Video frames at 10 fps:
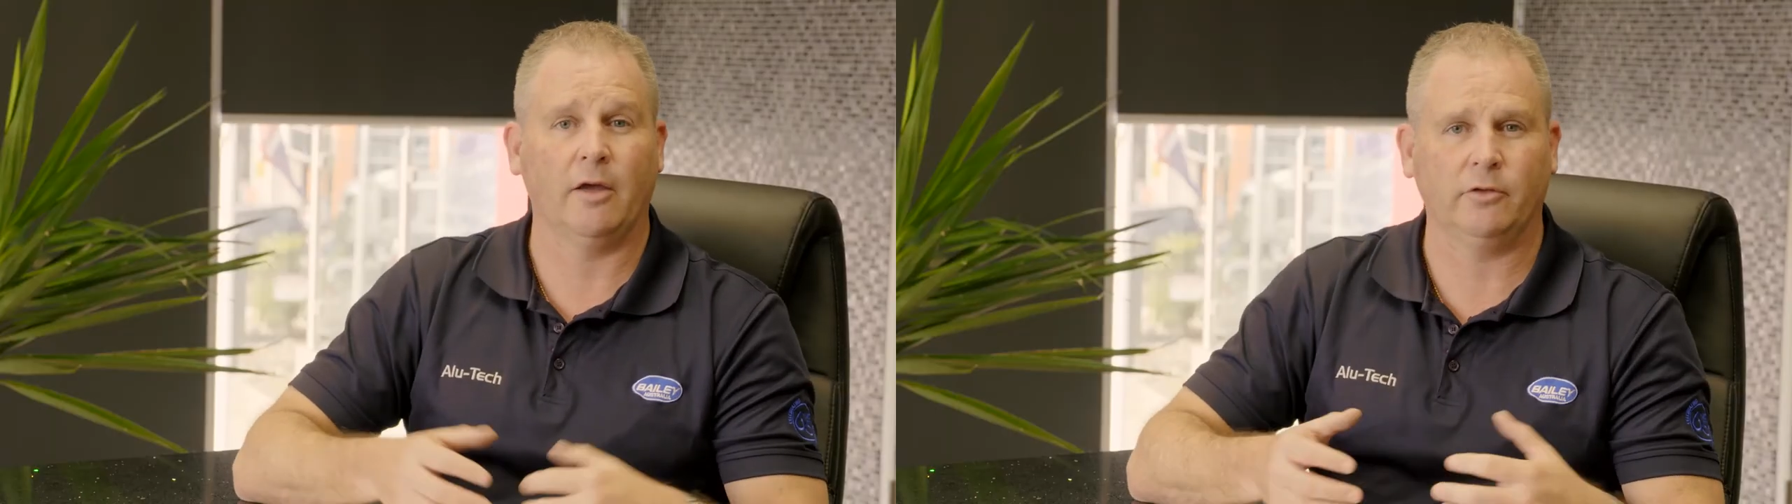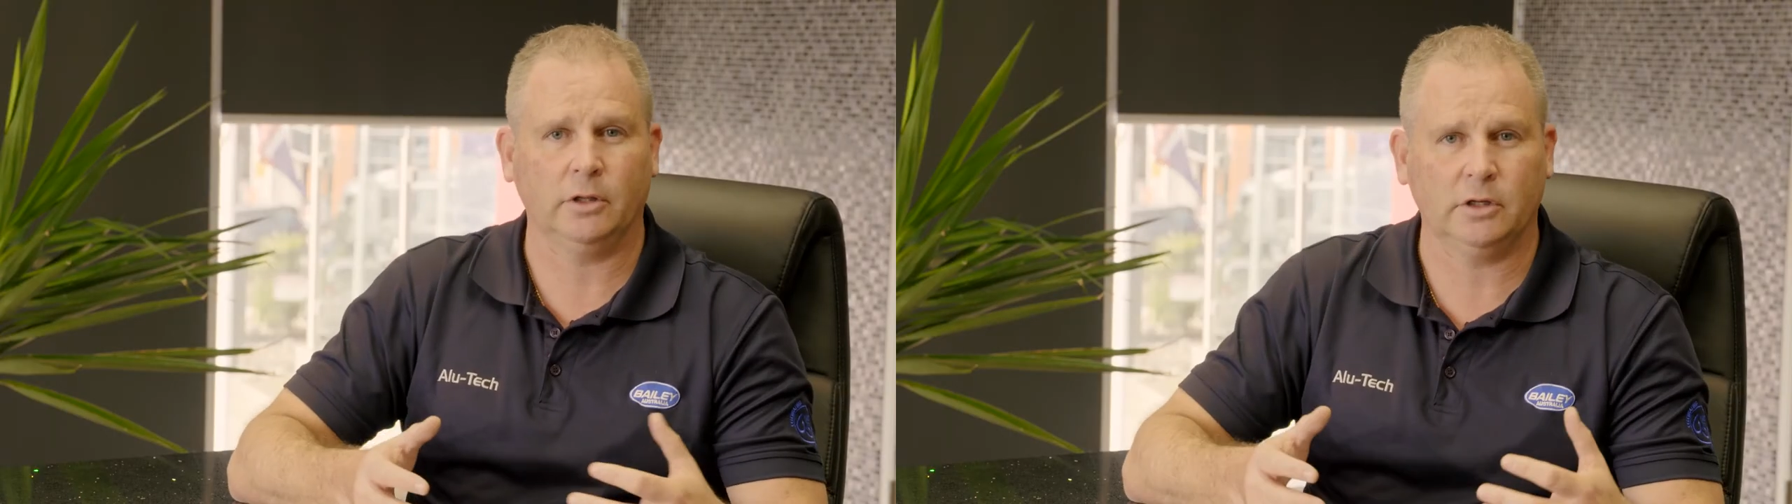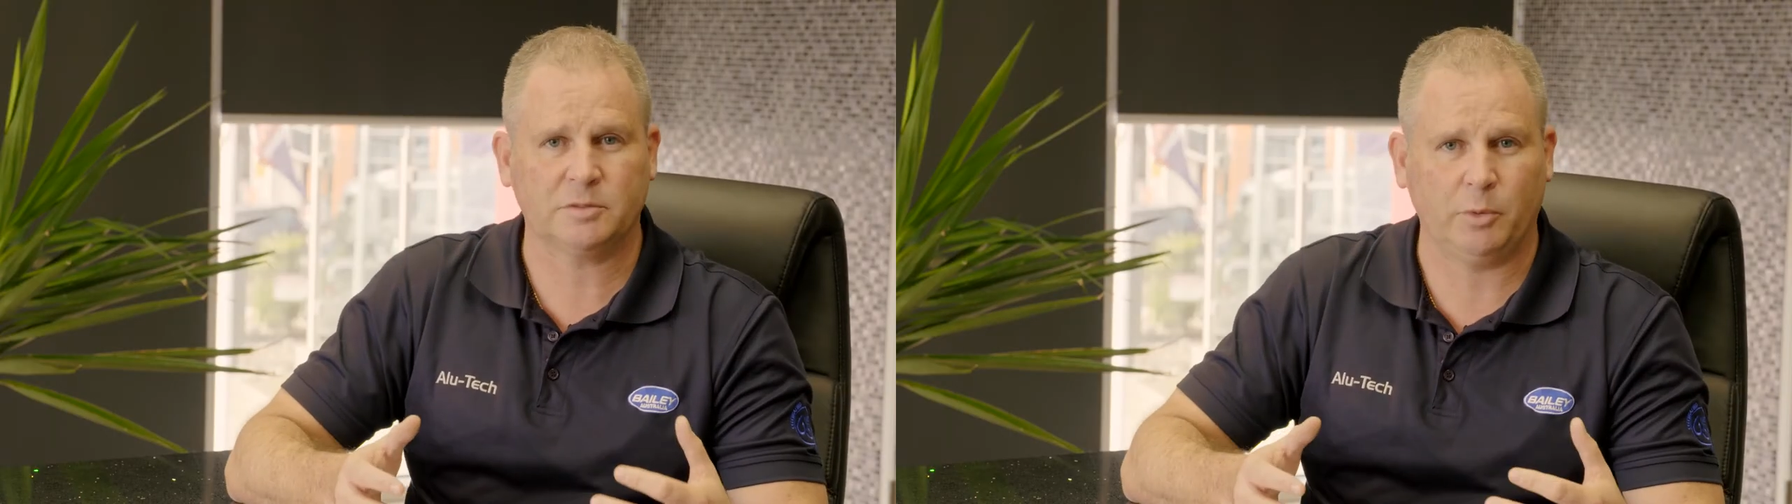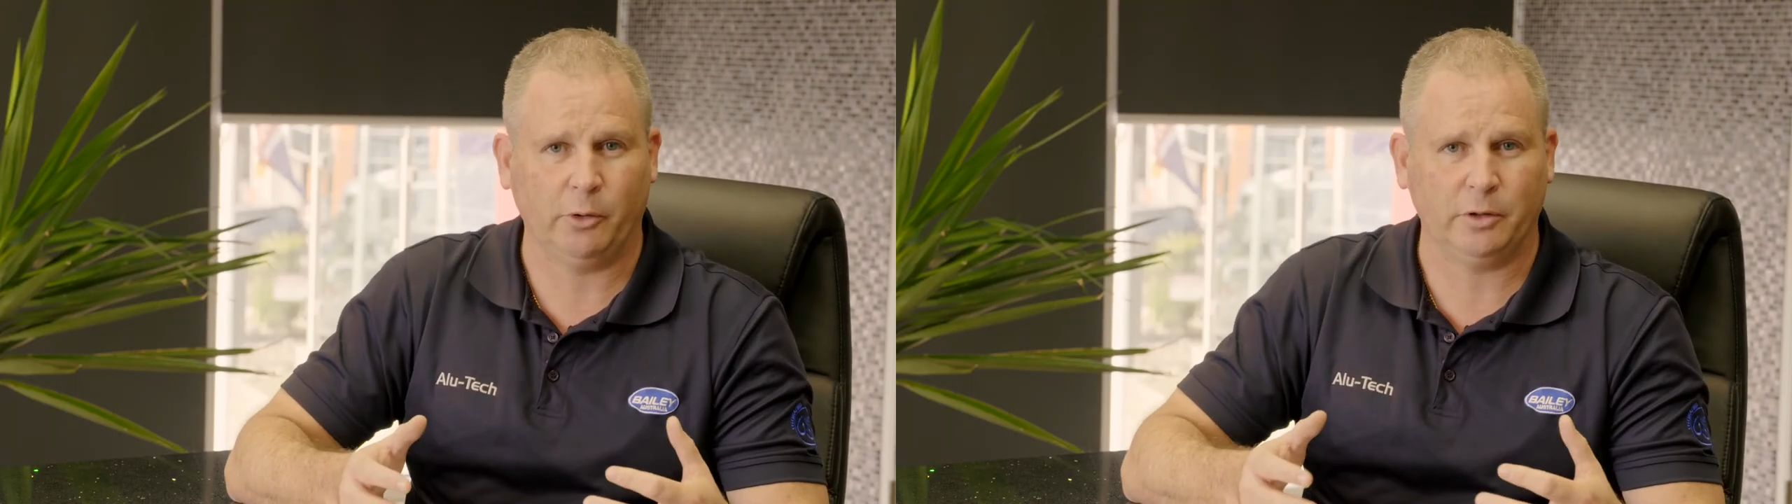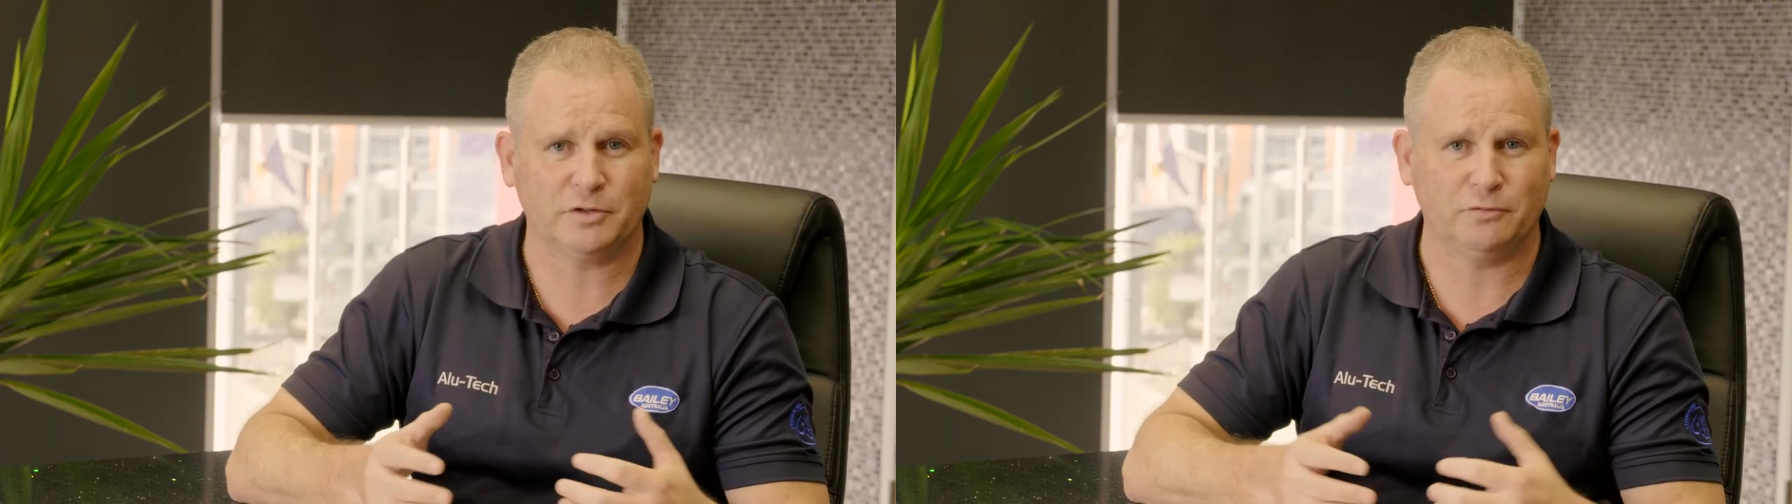having the
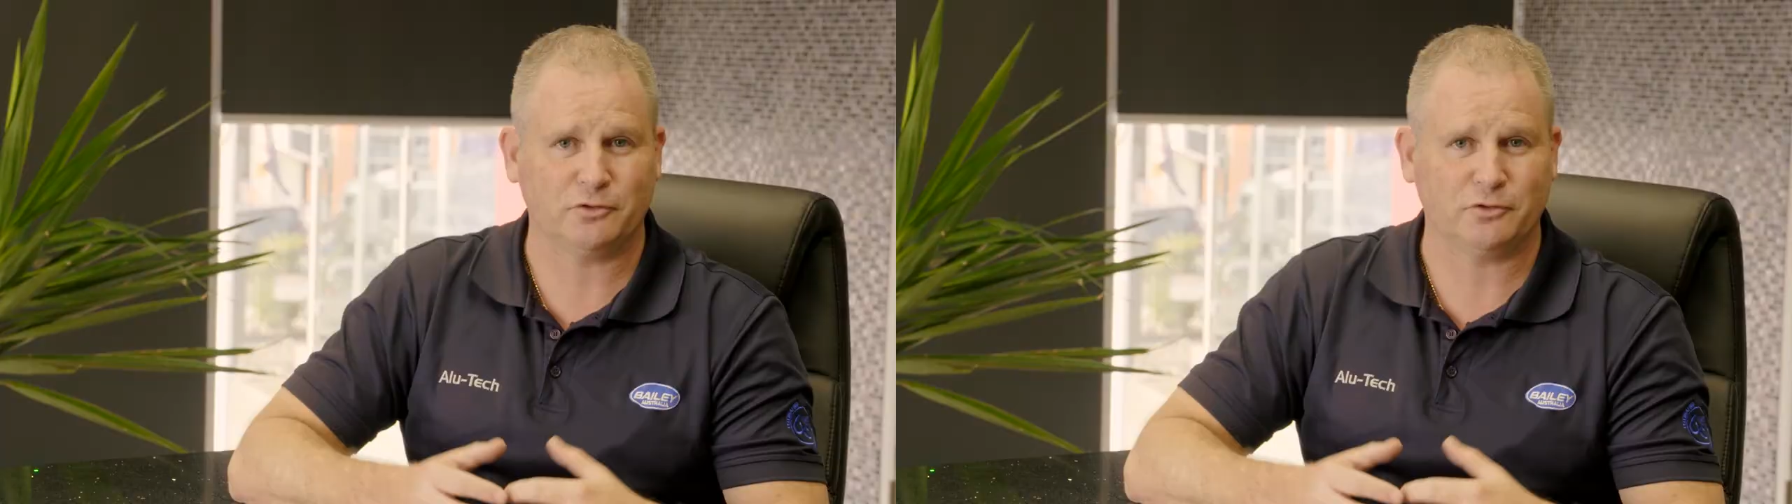experience of